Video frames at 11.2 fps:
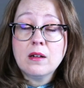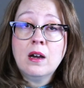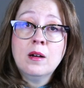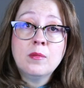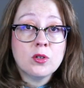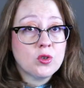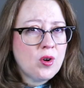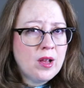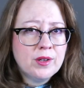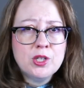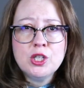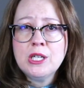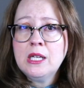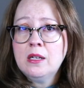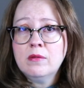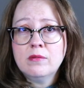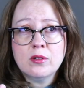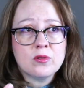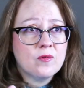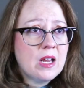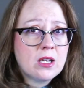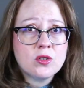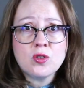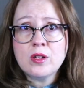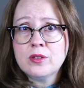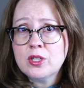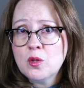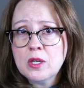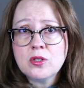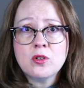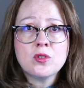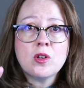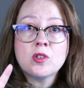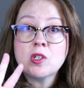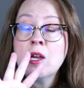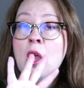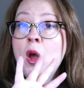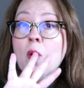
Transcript: Um, astrology, there's Vedic astrology, Western astrology,